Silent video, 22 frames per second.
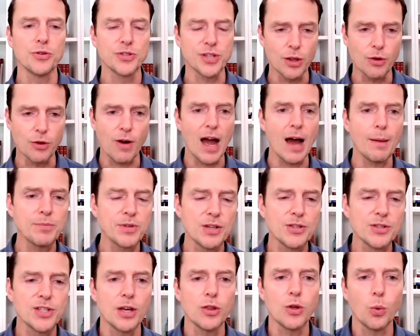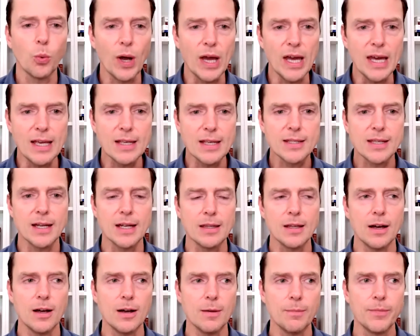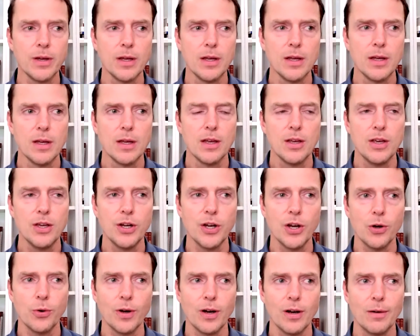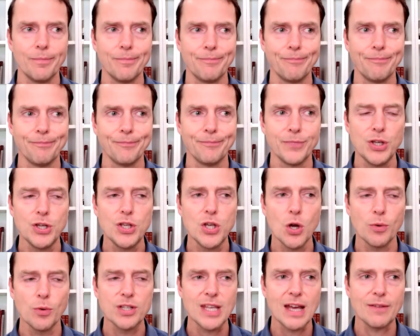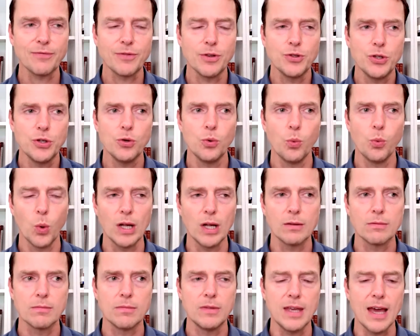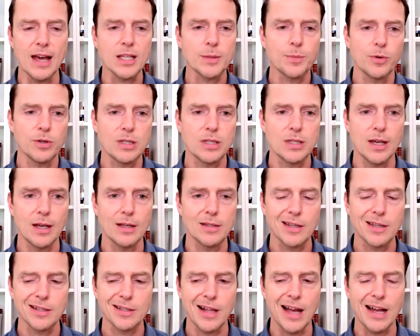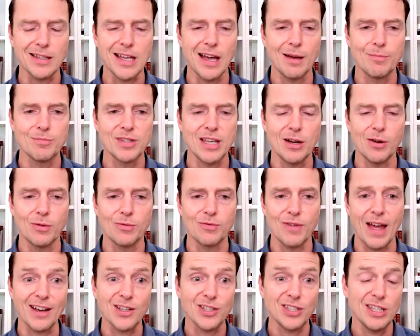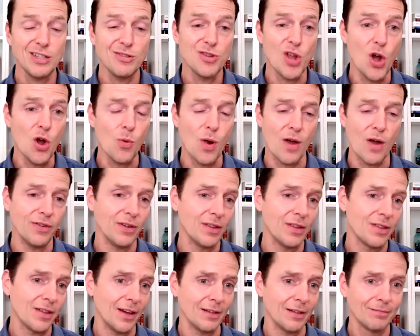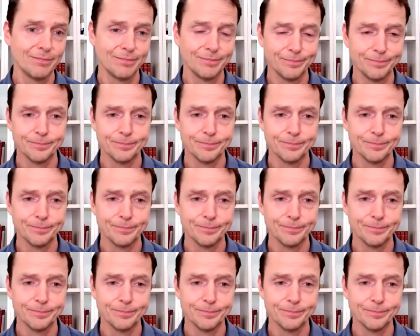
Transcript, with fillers: there's other options, other ways. And, um, you know, um, you don't just have to do what the expert says because a lot of times they don't actually know everything.